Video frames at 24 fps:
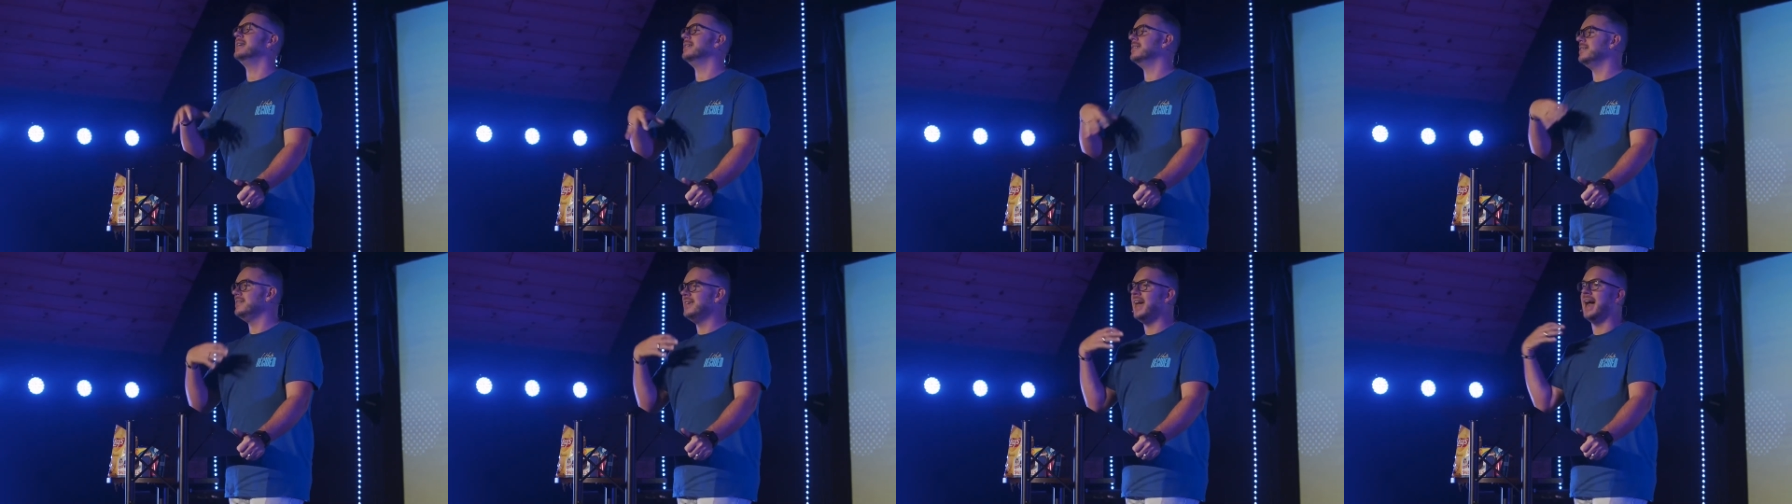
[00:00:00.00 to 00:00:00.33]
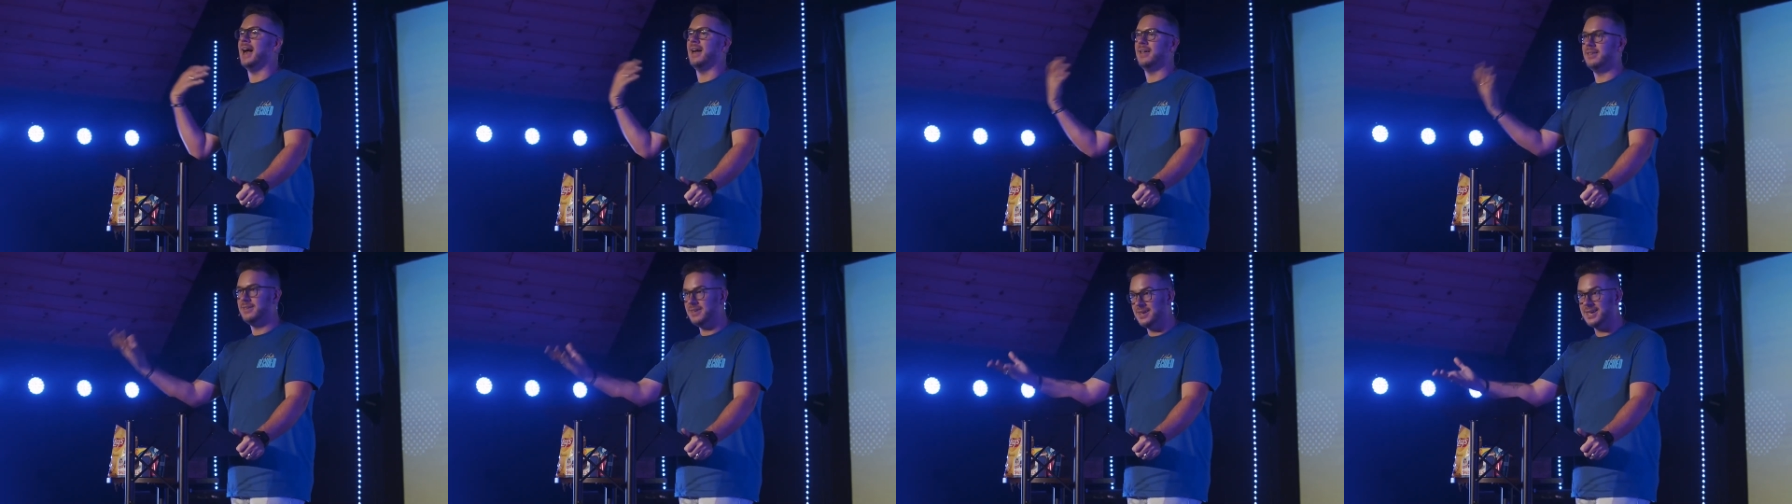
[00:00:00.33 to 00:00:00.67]
Yeah,
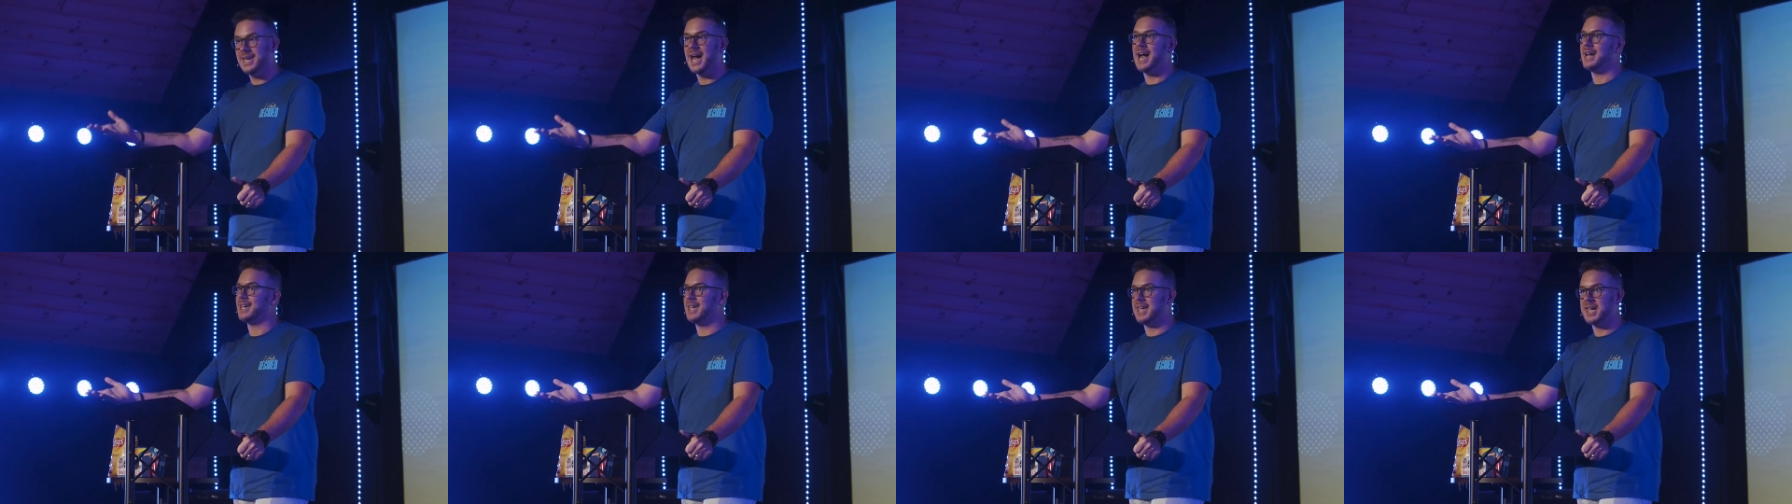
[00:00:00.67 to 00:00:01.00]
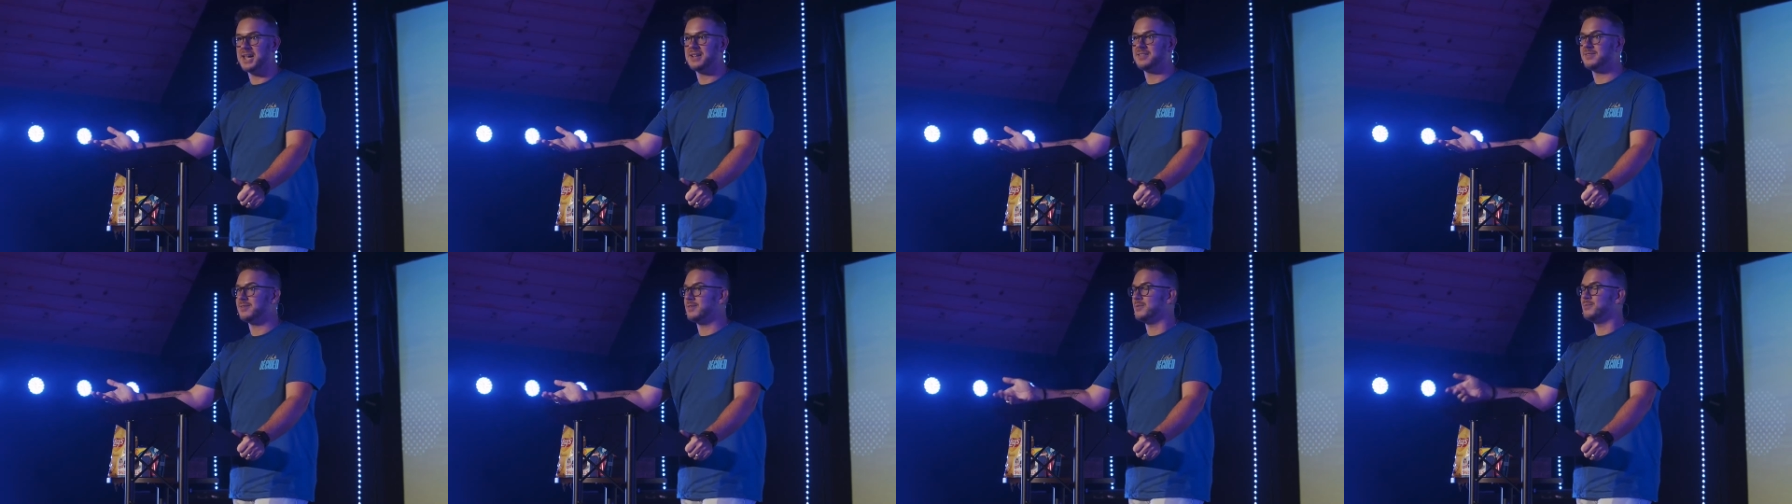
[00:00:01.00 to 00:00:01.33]
you got
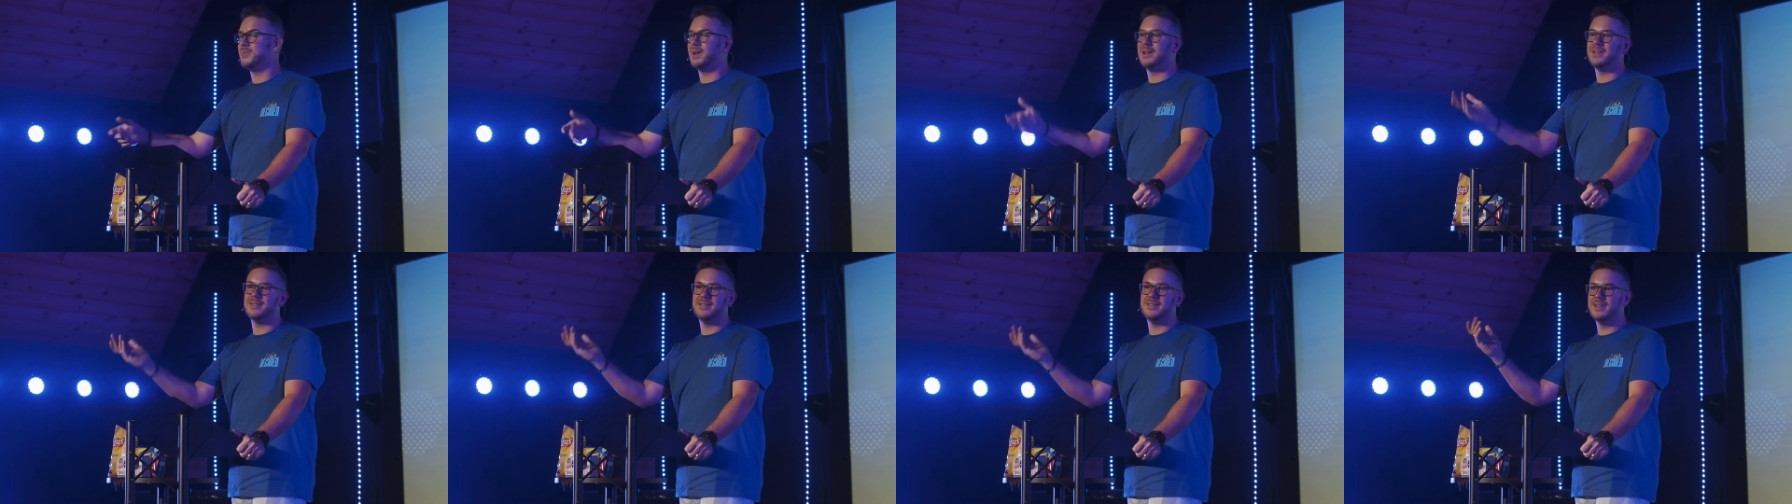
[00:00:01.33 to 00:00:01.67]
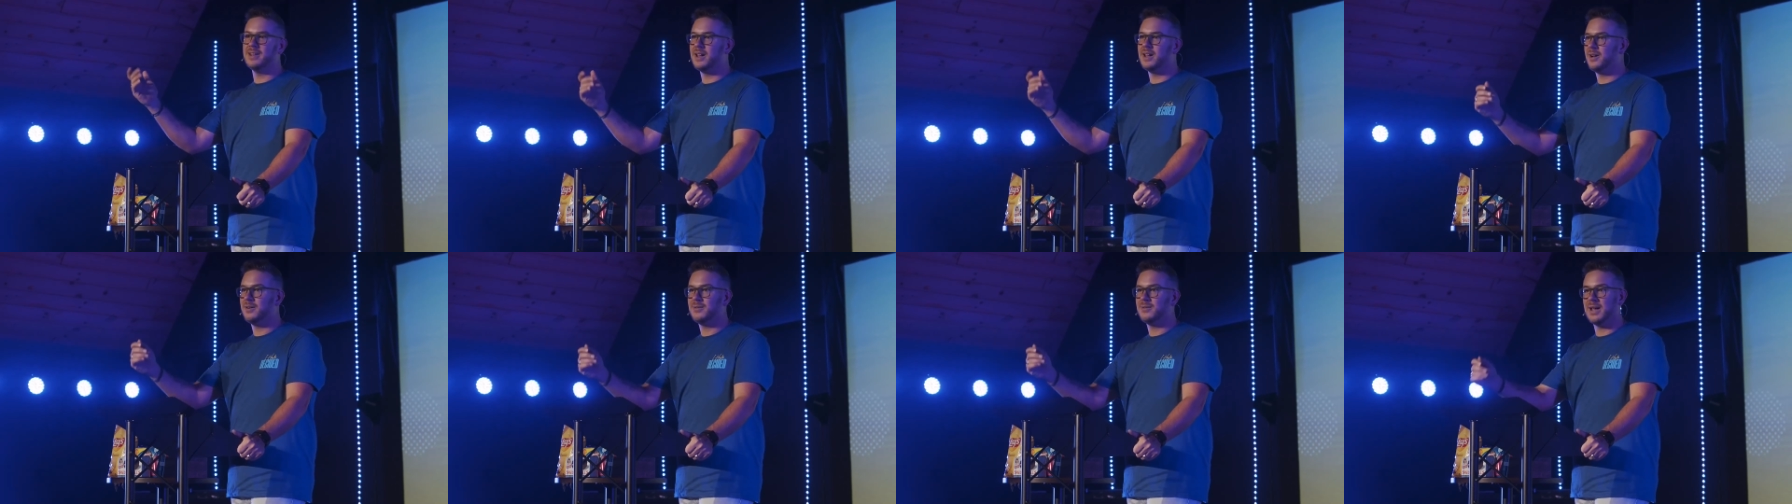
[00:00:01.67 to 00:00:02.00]
cancer. But you
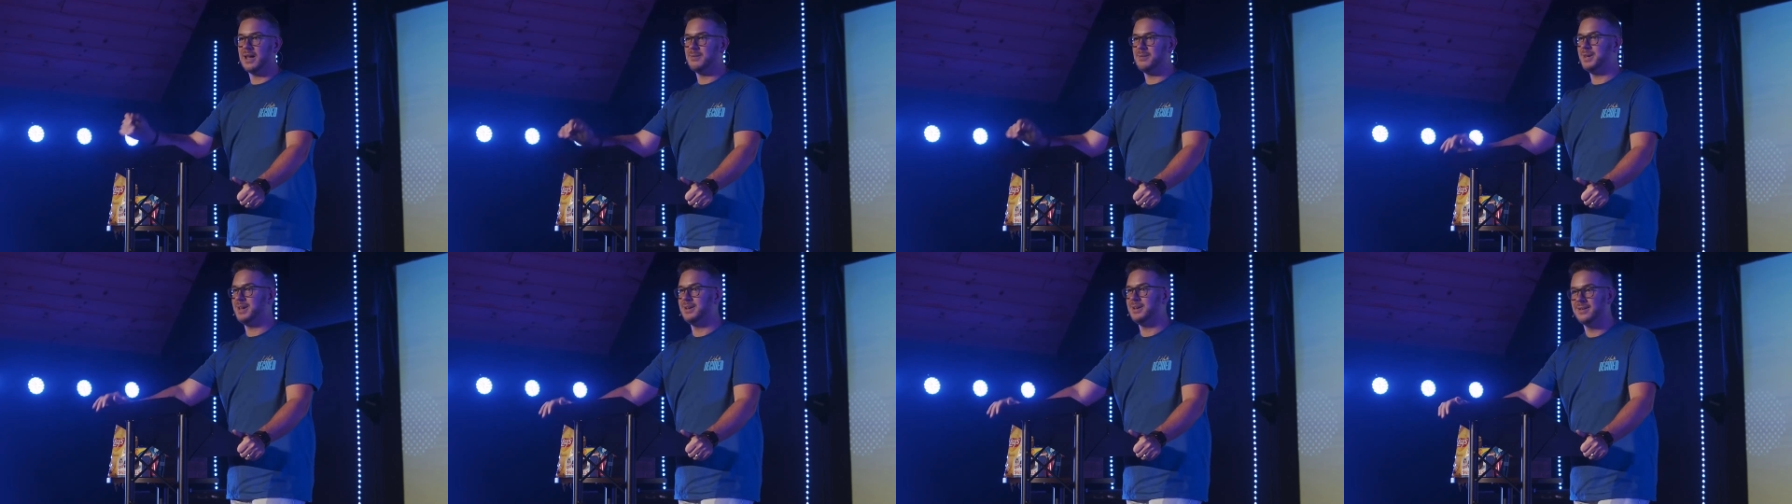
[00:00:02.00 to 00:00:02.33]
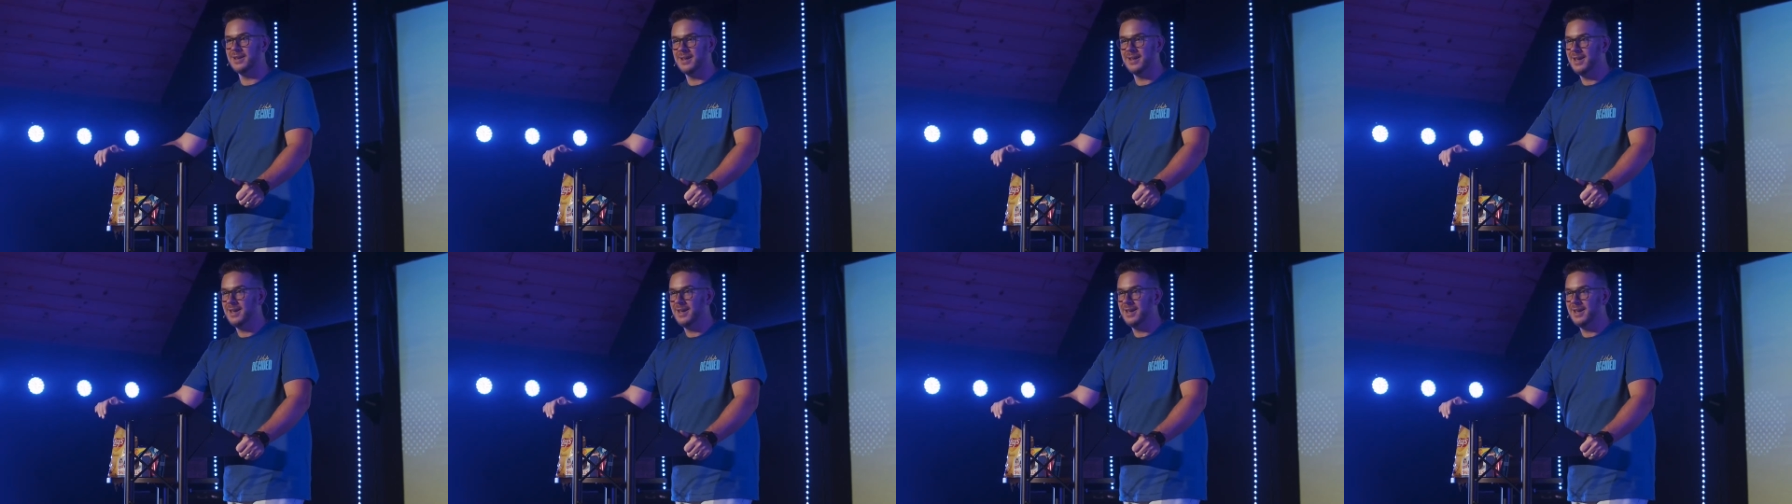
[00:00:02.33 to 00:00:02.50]
know, I mean,